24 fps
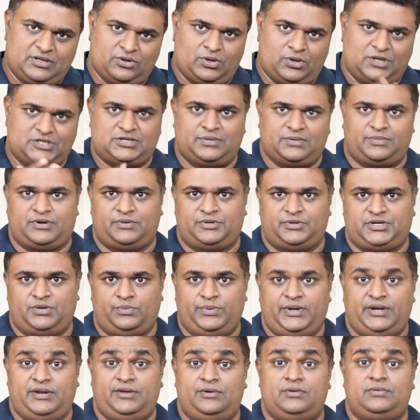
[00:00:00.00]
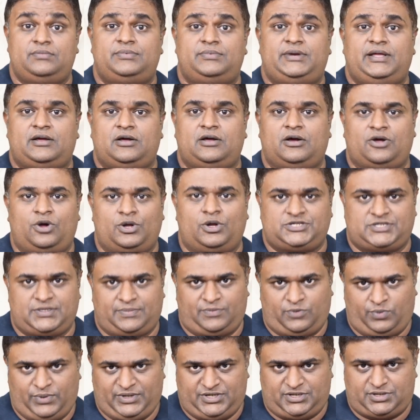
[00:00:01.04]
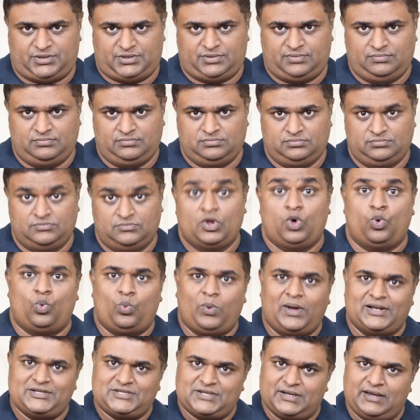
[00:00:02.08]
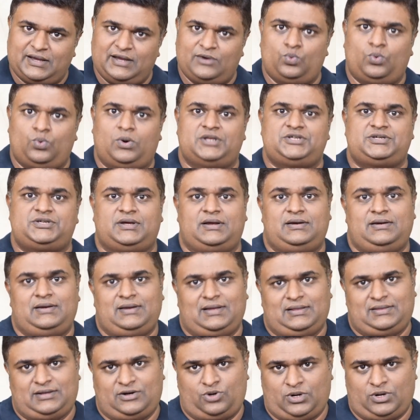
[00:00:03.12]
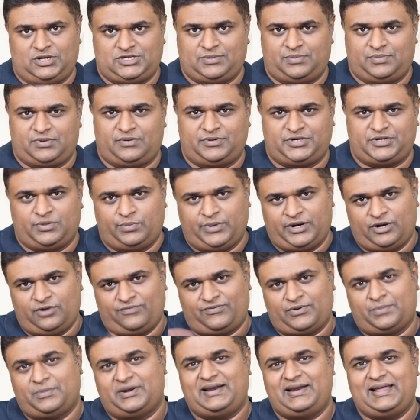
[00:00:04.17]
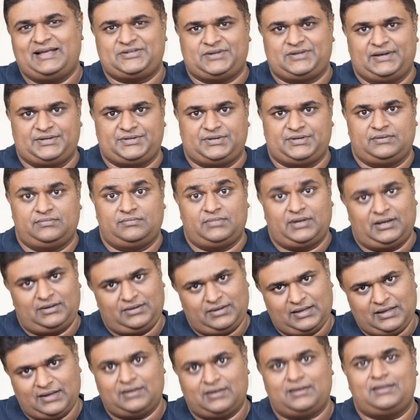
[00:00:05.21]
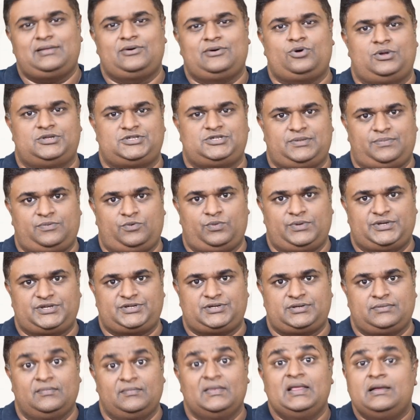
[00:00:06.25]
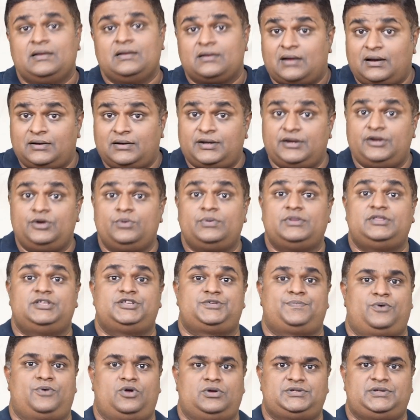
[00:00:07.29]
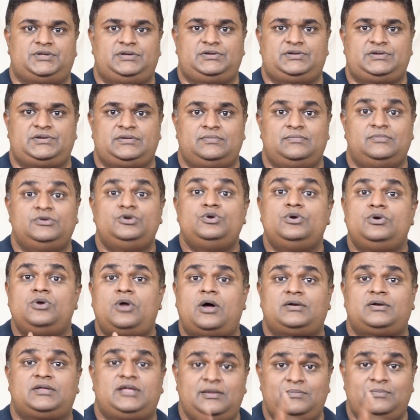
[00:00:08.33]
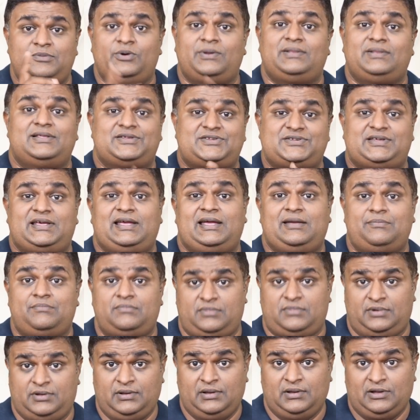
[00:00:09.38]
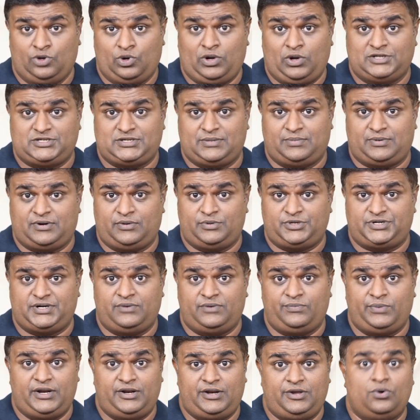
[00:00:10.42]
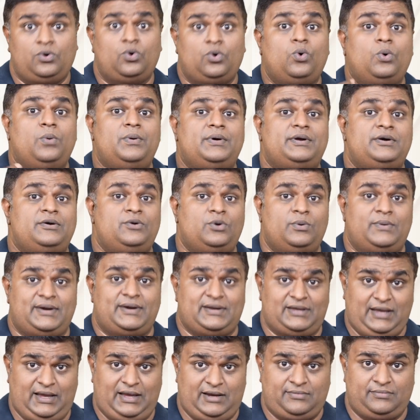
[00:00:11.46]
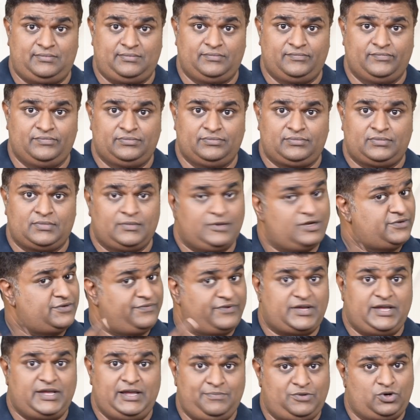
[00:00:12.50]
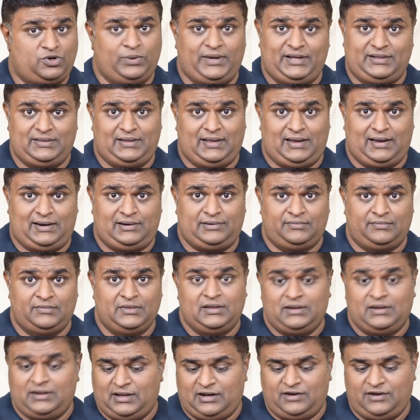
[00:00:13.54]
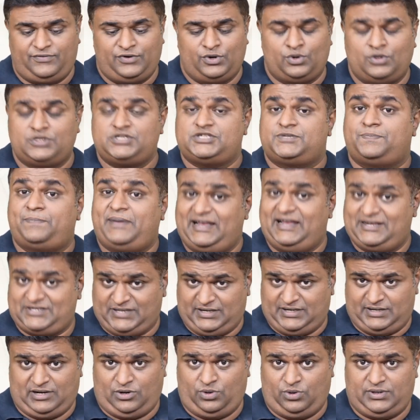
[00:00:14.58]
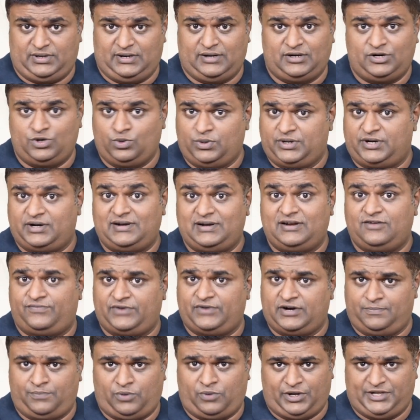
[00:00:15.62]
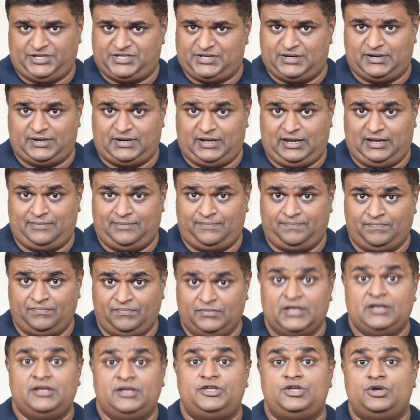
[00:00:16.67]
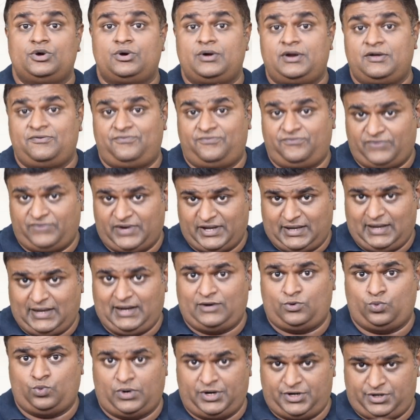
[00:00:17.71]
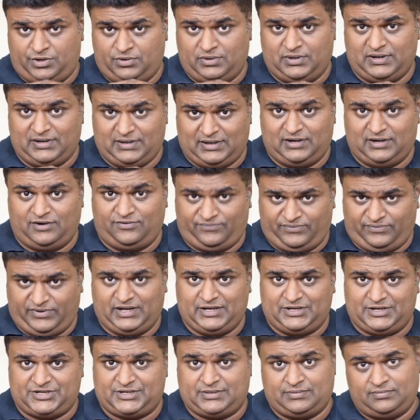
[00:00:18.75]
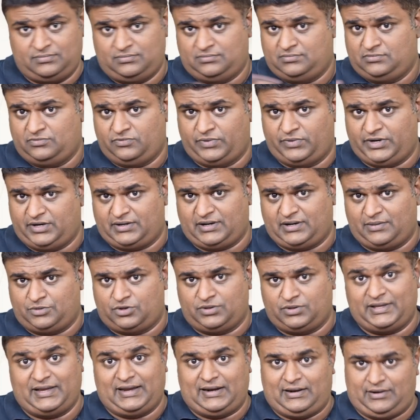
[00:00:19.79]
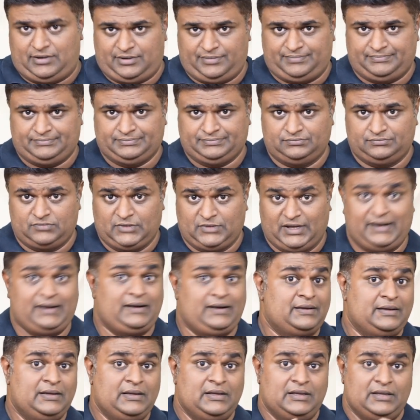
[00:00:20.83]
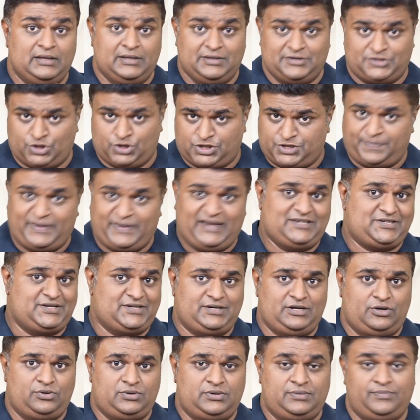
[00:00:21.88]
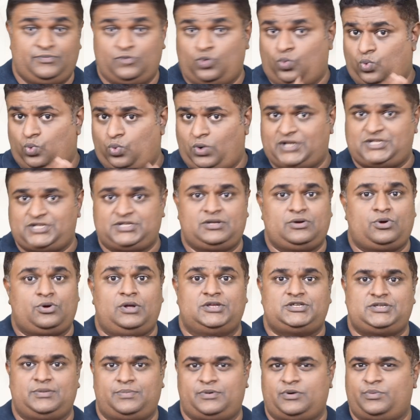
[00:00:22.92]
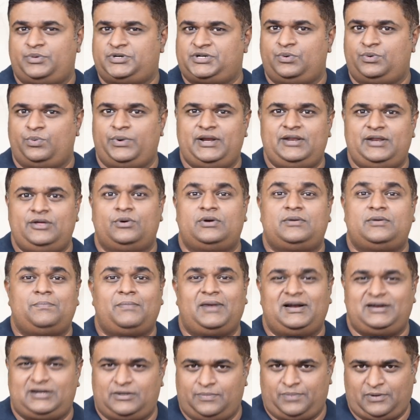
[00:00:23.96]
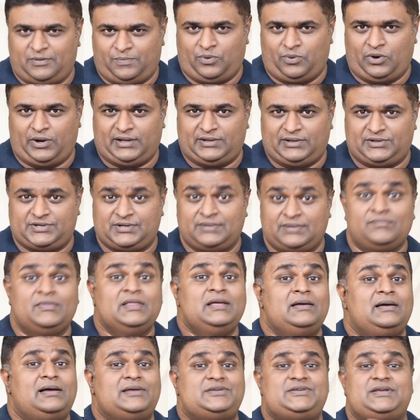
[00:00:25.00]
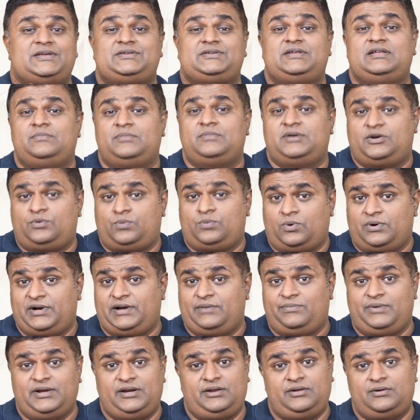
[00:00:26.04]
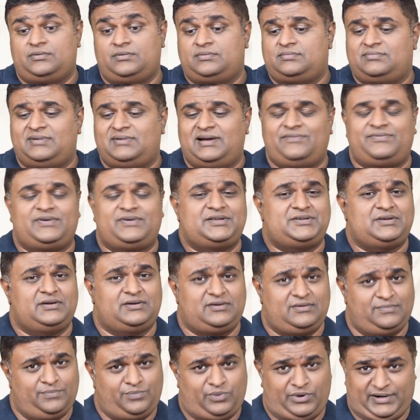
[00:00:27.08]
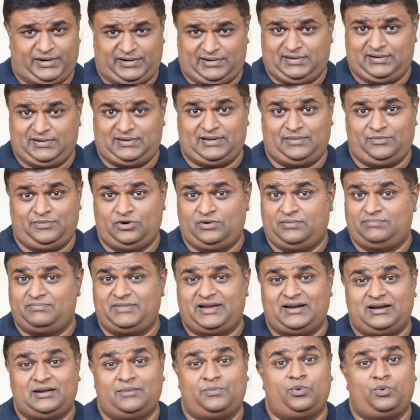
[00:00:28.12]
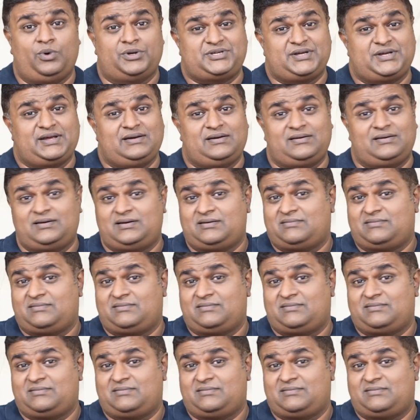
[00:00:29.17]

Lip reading: concept revision video, take a concept quiz. Once again, watch another concept revision video from the next lesson and take another concept quiz. Continue with this process. Do not keep doing the same concept revision video over and over again. Because if you keep doing that, and if you don't space it out and do it at different points in time, you're going to forget what you learned first when it comes to the end, right? So space it out, watch the concept revision video at multiple points. A 16-minute video, after a certain point in time, you'll end up watching it